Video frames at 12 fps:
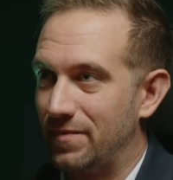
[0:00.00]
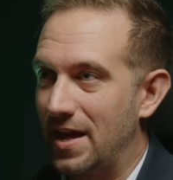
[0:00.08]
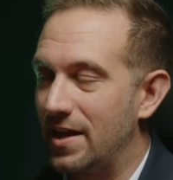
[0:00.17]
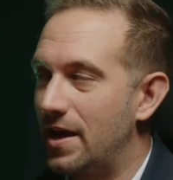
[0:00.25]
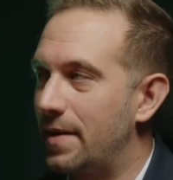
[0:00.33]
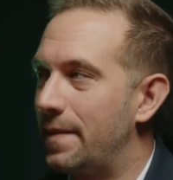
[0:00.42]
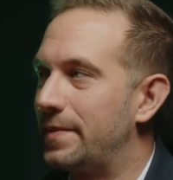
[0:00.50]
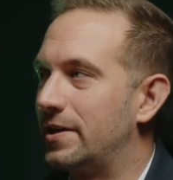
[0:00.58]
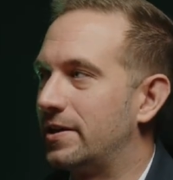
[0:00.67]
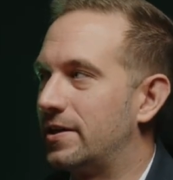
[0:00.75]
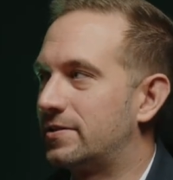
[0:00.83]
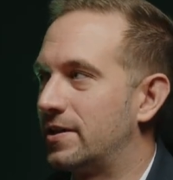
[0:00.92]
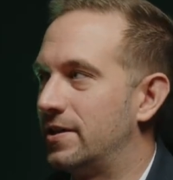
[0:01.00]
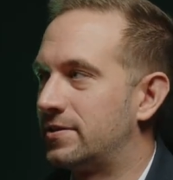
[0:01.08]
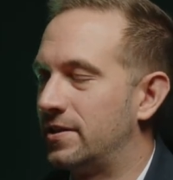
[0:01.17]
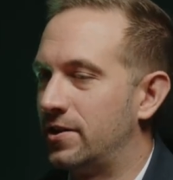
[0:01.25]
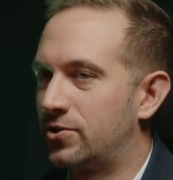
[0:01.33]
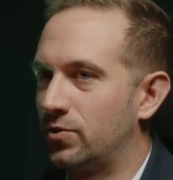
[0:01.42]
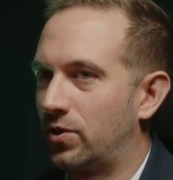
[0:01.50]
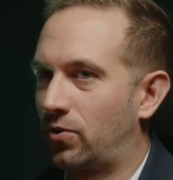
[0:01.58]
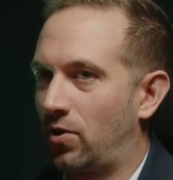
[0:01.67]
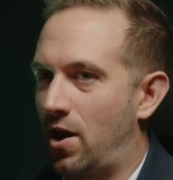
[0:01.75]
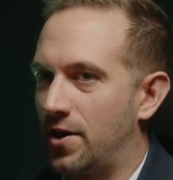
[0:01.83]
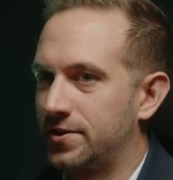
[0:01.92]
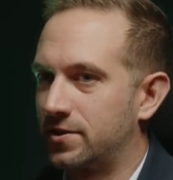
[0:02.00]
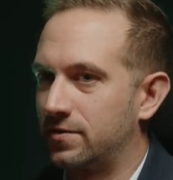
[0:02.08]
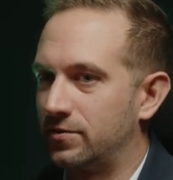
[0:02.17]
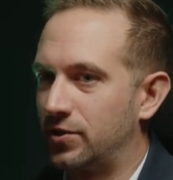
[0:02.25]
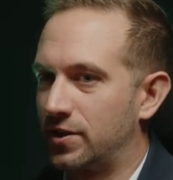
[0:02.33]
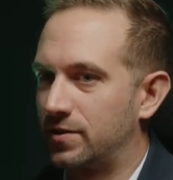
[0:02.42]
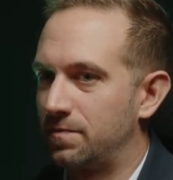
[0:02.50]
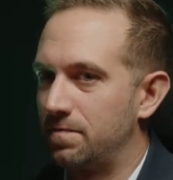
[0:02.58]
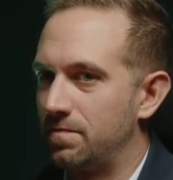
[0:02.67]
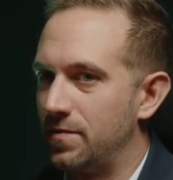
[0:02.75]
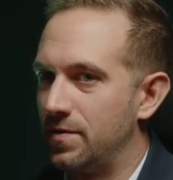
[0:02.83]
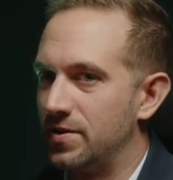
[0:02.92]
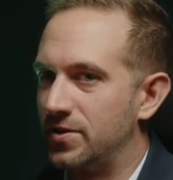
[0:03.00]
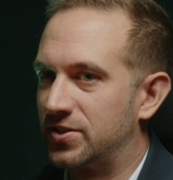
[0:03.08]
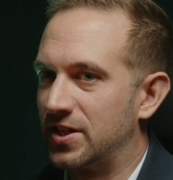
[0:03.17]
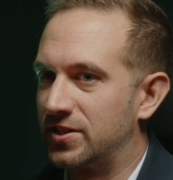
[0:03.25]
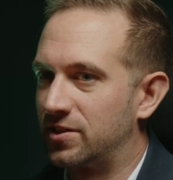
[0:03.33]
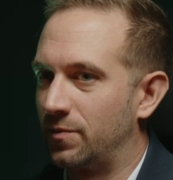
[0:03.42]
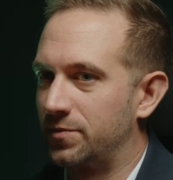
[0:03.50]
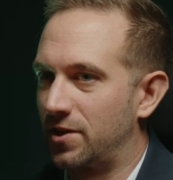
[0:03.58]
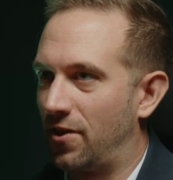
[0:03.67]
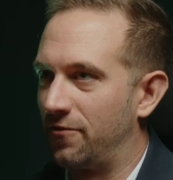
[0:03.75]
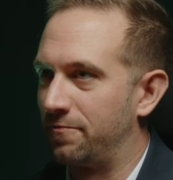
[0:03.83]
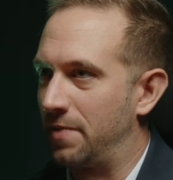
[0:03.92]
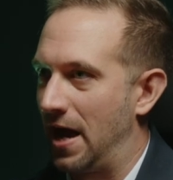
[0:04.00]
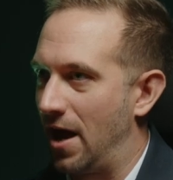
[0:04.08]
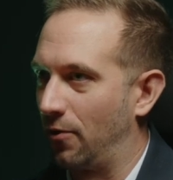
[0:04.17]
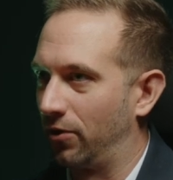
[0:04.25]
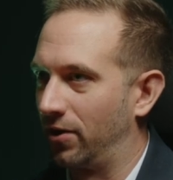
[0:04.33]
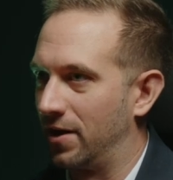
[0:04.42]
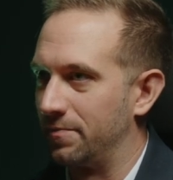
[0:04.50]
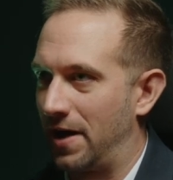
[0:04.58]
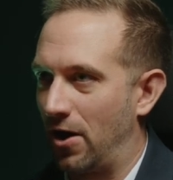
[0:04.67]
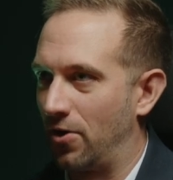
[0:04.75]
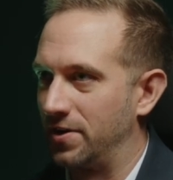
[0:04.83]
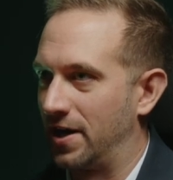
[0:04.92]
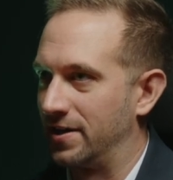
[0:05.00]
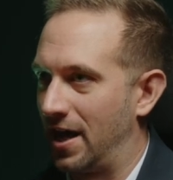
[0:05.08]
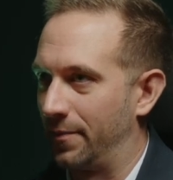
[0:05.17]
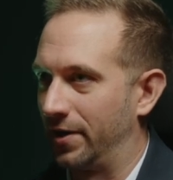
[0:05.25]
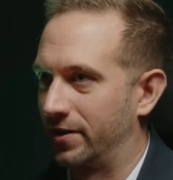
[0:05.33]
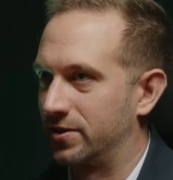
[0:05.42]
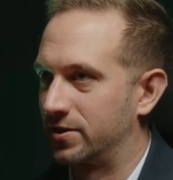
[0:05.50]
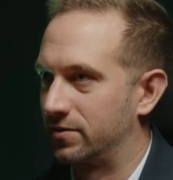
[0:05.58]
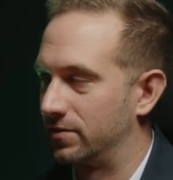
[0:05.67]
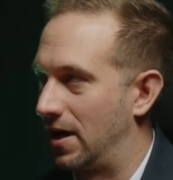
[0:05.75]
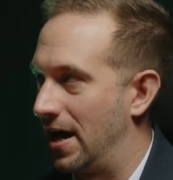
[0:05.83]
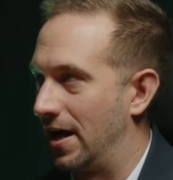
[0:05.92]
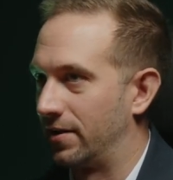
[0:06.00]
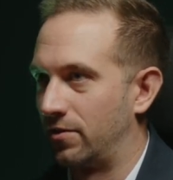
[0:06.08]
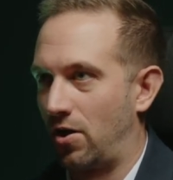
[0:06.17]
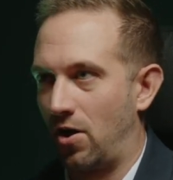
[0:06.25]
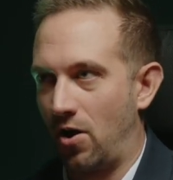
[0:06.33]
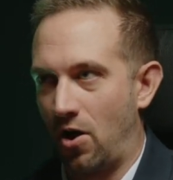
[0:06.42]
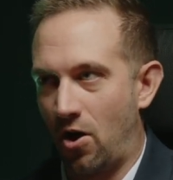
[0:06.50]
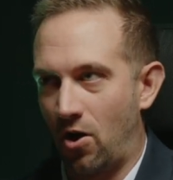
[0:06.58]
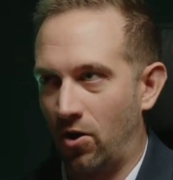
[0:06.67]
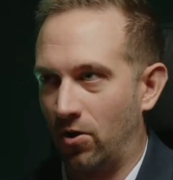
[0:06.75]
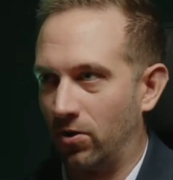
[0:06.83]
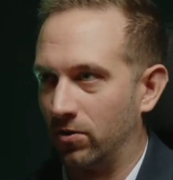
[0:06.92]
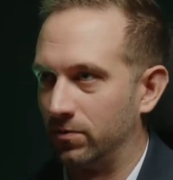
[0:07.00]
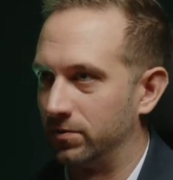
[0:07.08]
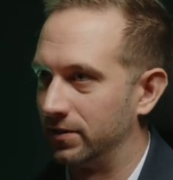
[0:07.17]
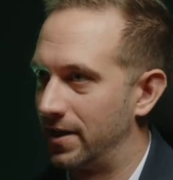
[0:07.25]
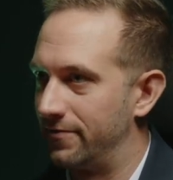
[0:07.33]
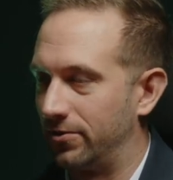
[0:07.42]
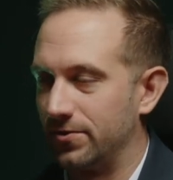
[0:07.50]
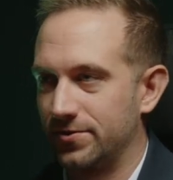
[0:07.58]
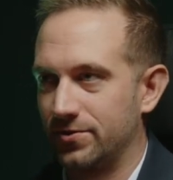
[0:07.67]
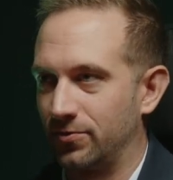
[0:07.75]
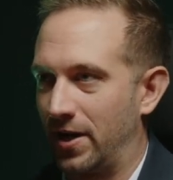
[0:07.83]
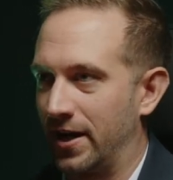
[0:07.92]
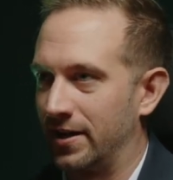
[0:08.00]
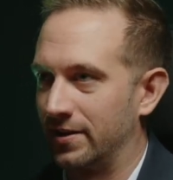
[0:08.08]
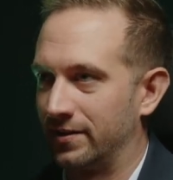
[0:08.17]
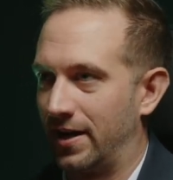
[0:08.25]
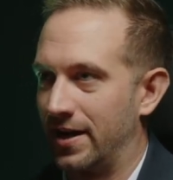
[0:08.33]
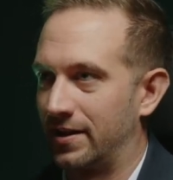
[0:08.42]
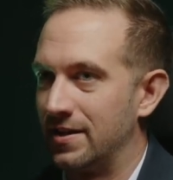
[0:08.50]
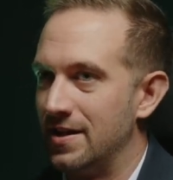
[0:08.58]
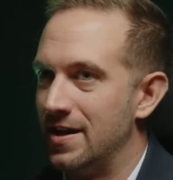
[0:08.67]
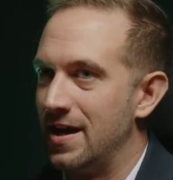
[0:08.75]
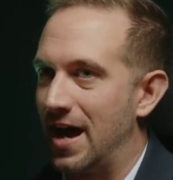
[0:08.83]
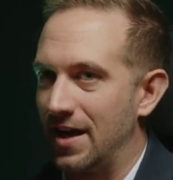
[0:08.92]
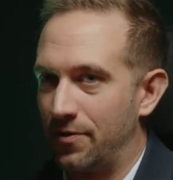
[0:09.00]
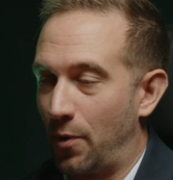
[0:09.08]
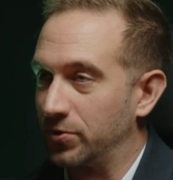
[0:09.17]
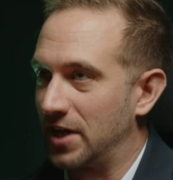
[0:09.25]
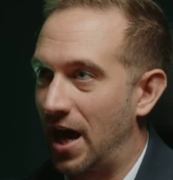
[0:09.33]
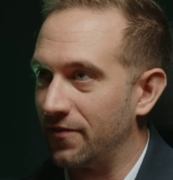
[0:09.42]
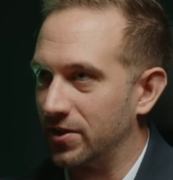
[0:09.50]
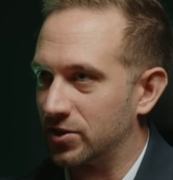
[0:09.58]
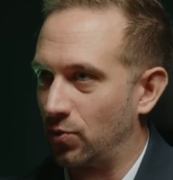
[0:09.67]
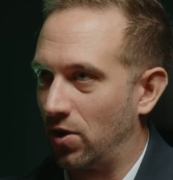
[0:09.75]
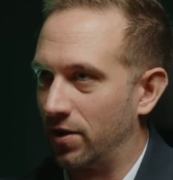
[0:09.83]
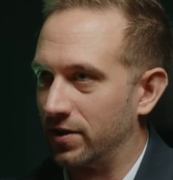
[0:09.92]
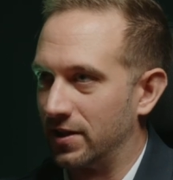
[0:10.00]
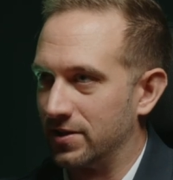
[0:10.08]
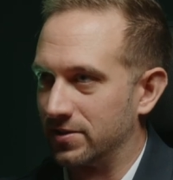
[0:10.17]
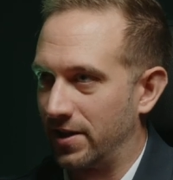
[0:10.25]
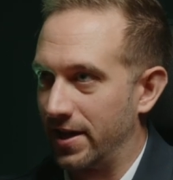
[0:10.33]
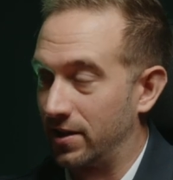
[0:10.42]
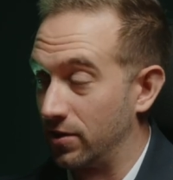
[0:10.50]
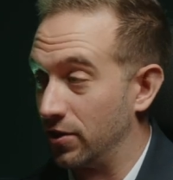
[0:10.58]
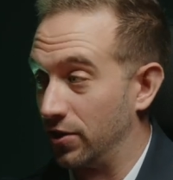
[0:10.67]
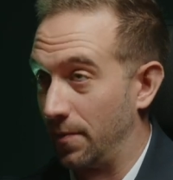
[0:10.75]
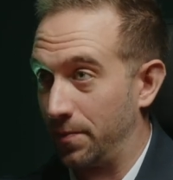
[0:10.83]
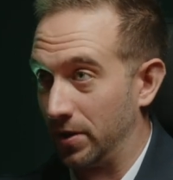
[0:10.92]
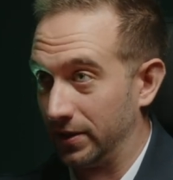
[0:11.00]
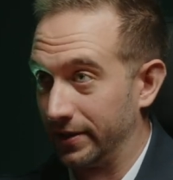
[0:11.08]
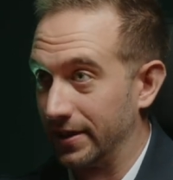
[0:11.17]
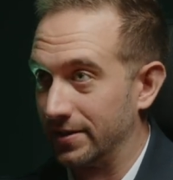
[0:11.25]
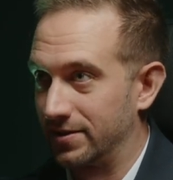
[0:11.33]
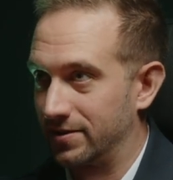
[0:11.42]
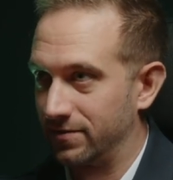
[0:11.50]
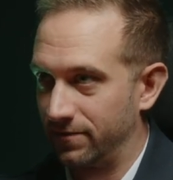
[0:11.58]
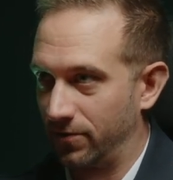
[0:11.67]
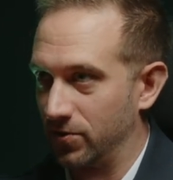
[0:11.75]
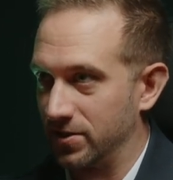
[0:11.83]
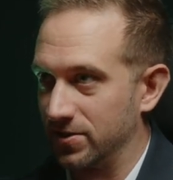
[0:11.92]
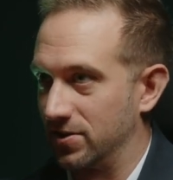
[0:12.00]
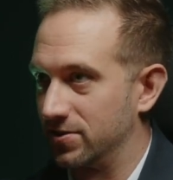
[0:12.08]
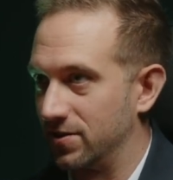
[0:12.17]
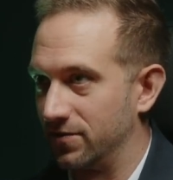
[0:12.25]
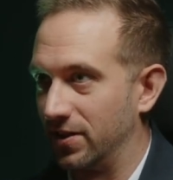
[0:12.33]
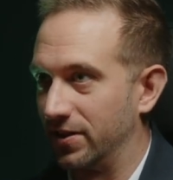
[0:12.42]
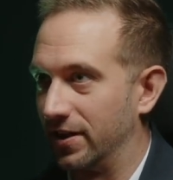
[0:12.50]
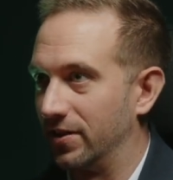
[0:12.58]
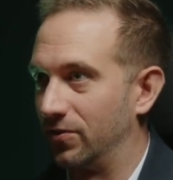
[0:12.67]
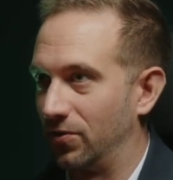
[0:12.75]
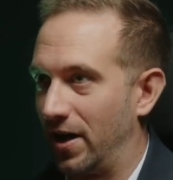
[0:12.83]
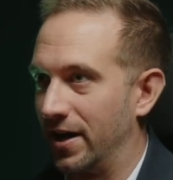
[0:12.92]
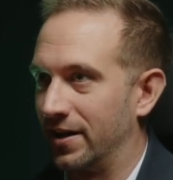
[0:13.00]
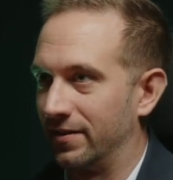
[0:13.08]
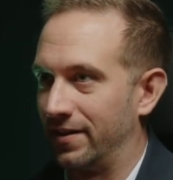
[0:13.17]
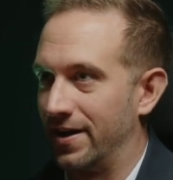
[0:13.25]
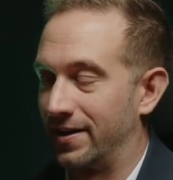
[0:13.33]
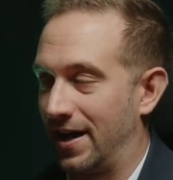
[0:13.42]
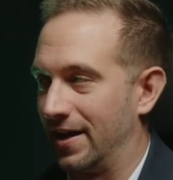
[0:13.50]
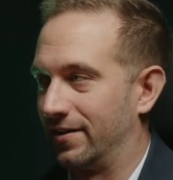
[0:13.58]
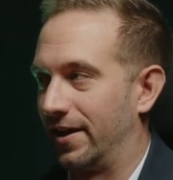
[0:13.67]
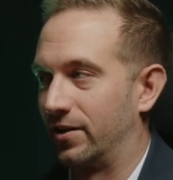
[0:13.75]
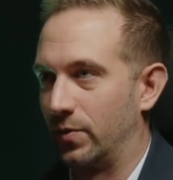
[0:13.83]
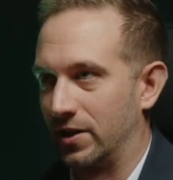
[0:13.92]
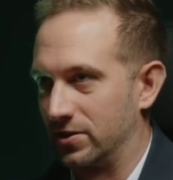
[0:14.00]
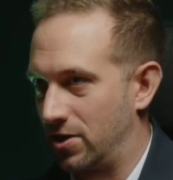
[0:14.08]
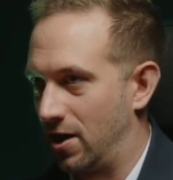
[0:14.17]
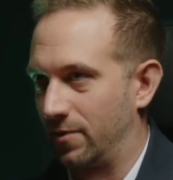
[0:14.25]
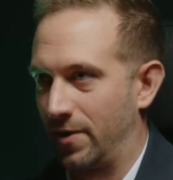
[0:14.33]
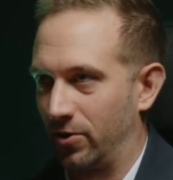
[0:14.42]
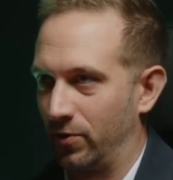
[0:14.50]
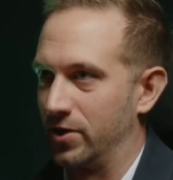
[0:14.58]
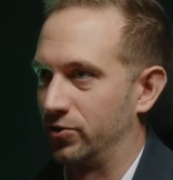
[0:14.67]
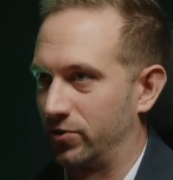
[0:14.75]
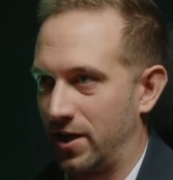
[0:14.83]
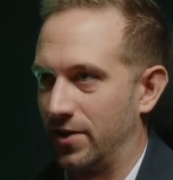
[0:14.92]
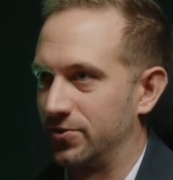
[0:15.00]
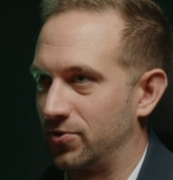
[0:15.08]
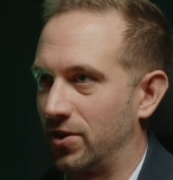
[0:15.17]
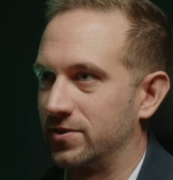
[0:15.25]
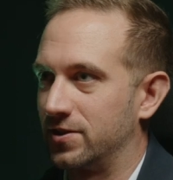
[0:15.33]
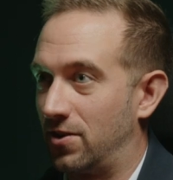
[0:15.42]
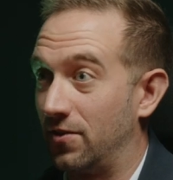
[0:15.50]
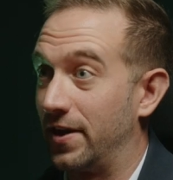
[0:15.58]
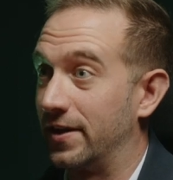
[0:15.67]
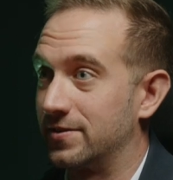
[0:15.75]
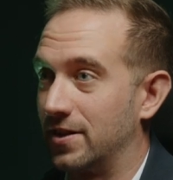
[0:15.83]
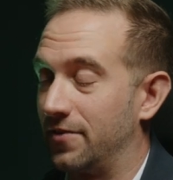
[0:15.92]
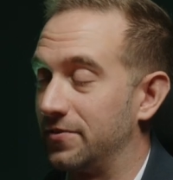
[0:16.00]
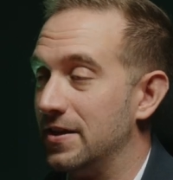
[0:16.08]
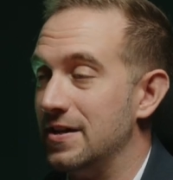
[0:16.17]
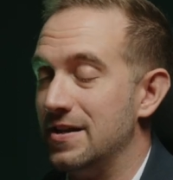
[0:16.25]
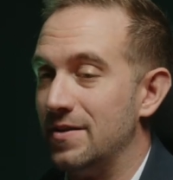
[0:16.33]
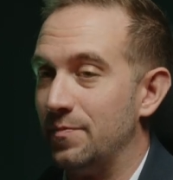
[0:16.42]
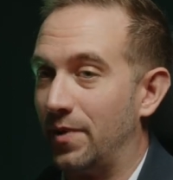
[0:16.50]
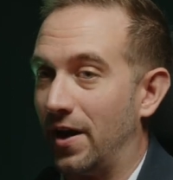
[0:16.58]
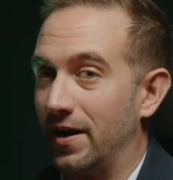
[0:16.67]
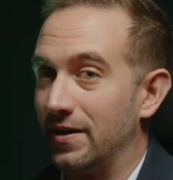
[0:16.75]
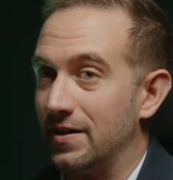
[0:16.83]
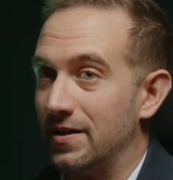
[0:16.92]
And I mean, it's an issue across just systems of power and power dynamics on all levels, right? Like, the most obvious one is like the police versus the civilian, right? Like, and like we can talk about racial constructs and all that stuff. But